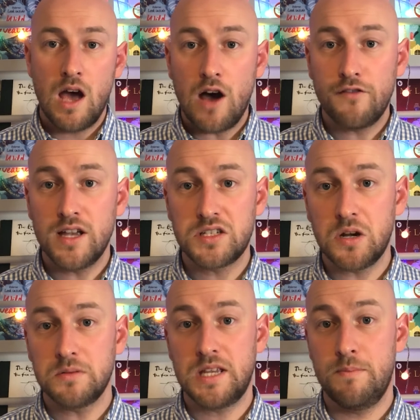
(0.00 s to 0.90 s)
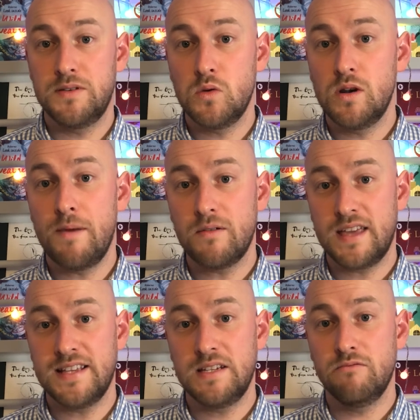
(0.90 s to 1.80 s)
Our first top tip is all about
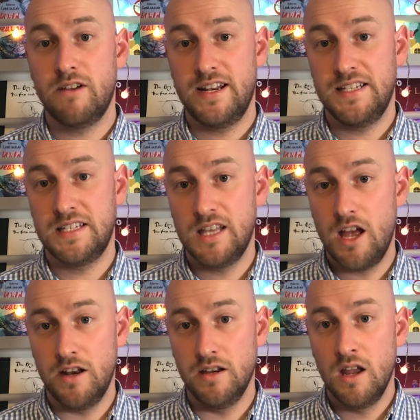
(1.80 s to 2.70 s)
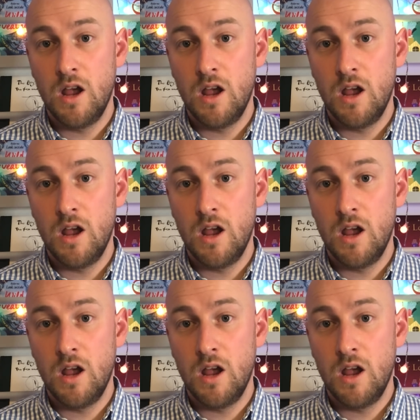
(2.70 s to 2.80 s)
getting ready to learn.